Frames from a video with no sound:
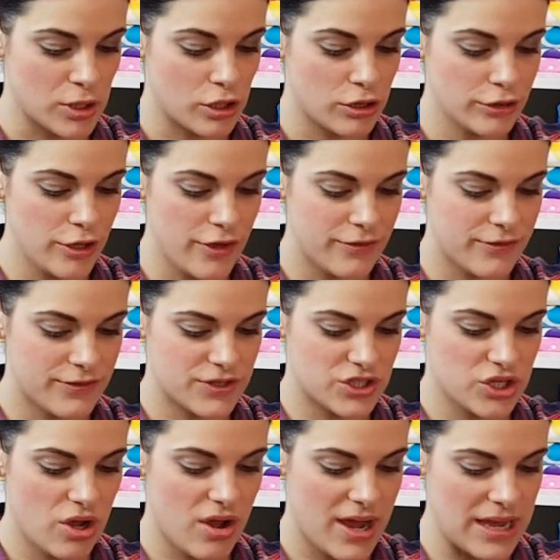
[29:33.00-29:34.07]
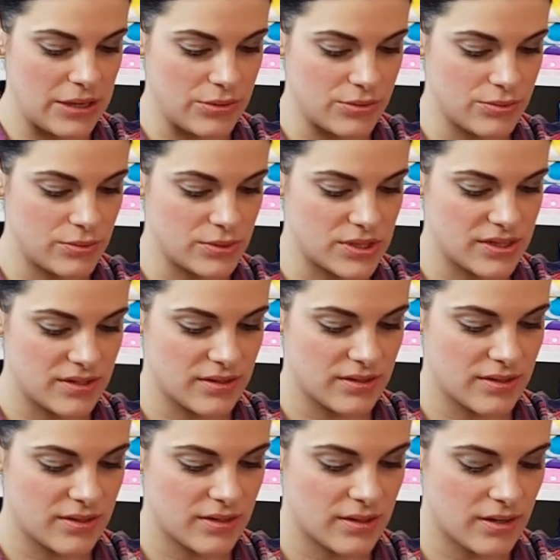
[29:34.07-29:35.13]
Cloth Child,
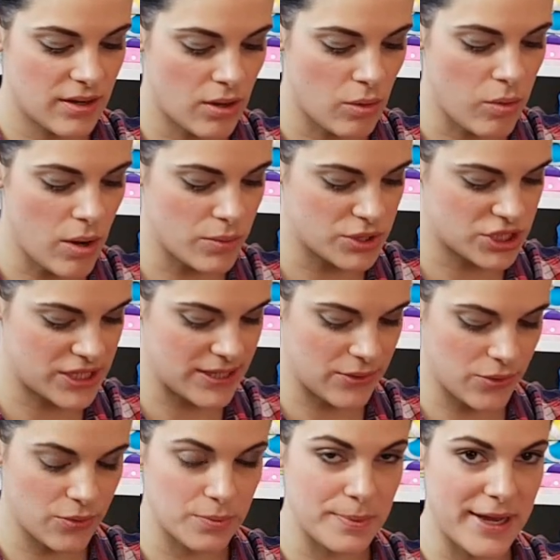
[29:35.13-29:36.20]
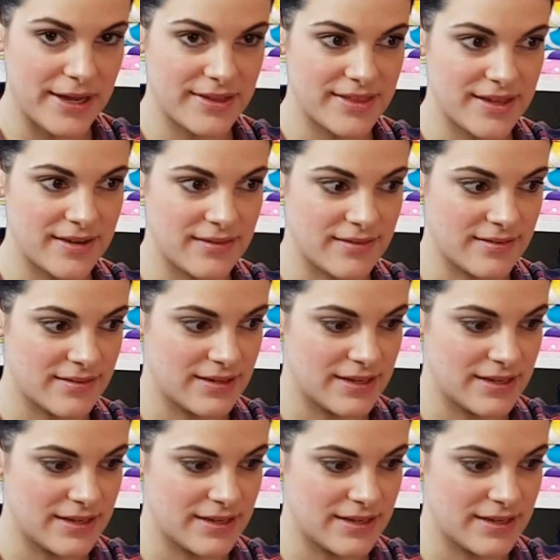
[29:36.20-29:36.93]
what was she called back then?